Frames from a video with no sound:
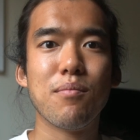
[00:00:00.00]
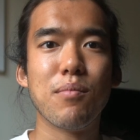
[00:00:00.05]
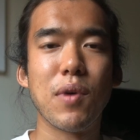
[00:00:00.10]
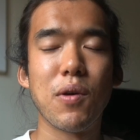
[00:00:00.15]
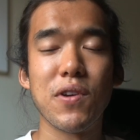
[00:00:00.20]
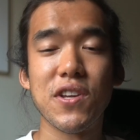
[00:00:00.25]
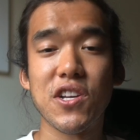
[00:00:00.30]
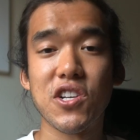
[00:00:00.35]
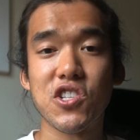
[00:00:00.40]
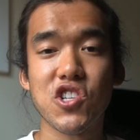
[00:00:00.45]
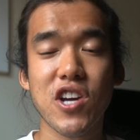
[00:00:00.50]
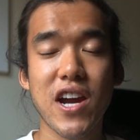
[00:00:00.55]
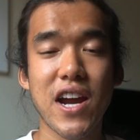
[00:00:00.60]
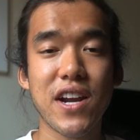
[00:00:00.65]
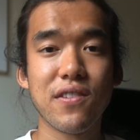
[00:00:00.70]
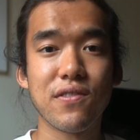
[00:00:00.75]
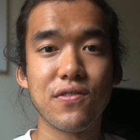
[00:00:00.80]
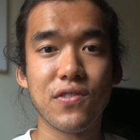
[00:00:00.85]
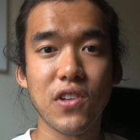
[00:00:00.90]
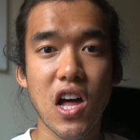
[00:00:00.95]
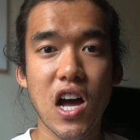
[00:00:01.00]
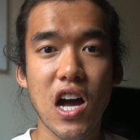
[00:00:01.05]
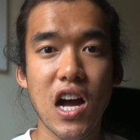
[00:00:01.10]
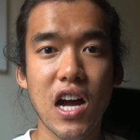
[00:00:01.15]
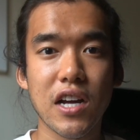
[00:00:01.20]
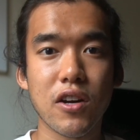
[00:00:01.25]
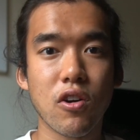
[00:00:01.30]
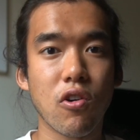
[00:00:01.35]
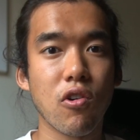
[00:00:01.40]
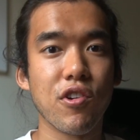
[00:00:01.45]
But when you're trying to
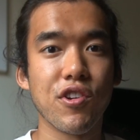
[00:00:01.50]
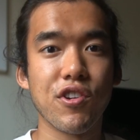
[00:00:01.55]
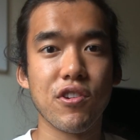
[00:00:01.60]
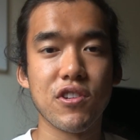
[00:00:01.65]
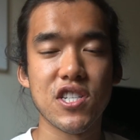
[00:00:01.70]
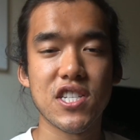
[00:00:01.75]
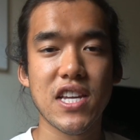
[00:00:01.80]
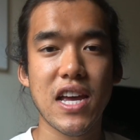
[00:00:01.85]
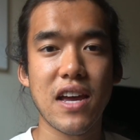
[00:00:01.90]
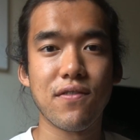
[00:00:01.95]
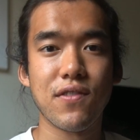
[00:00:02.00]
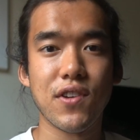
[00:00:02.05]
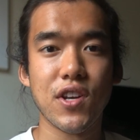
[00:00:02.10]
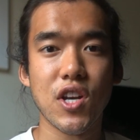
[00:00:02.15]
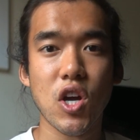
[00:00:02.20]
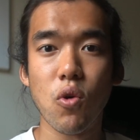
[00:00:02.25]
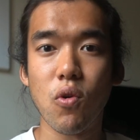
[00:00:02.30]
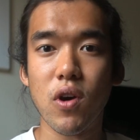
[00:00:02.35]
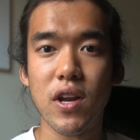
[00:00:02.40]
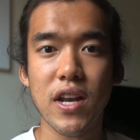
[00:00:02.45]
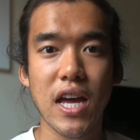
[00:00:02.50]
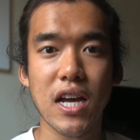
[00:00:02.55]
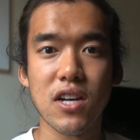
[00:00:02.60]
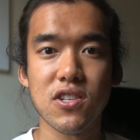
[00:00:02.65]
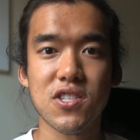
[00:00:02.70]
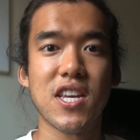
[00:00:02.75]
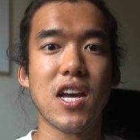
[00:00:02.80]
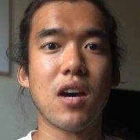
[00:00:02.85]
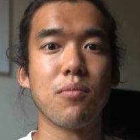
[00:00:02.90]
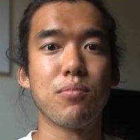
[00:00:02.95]
vlog or you just have no one
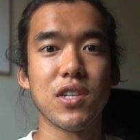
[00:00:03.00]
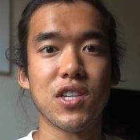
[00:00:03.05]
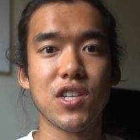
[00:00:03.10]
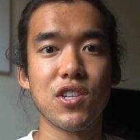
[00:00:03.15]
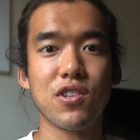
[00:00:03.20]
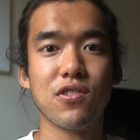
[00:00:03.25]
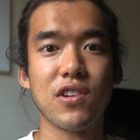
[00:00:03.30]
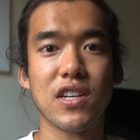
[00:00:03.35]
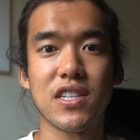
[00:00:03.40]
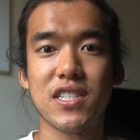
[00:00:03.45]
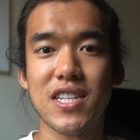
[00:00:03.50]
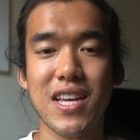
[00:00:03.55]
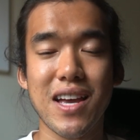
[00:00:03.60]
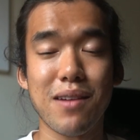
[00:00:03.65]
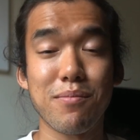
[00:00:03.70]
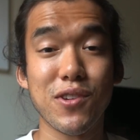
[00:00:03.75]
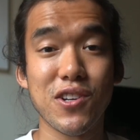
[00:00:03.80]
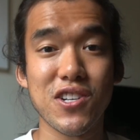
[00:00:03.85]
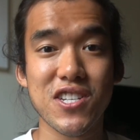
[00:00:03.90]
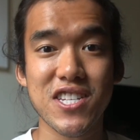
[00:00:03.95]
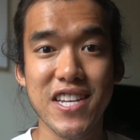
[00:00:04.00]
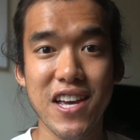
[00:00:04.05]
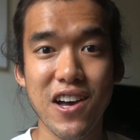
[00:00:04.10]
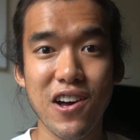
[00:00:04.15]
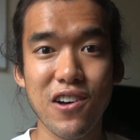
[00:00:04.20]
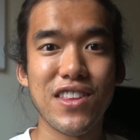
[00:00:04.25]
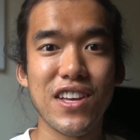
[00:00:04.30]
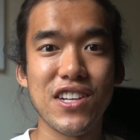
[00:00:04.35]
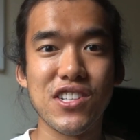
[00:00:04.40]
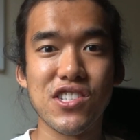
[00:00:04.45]
else helping you except
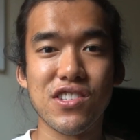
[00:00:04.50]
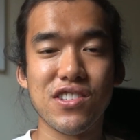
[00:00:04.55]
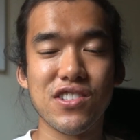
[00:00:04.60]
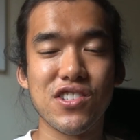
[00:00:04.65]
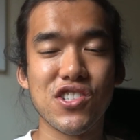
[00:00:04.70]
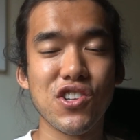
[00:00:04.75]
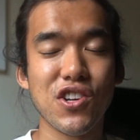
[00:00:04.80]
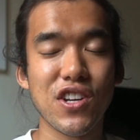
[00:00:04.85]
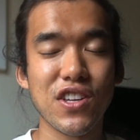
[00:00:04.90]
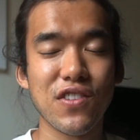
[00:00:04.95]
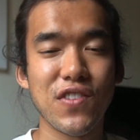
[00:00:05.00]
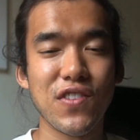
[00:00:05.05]
yourself, then shooting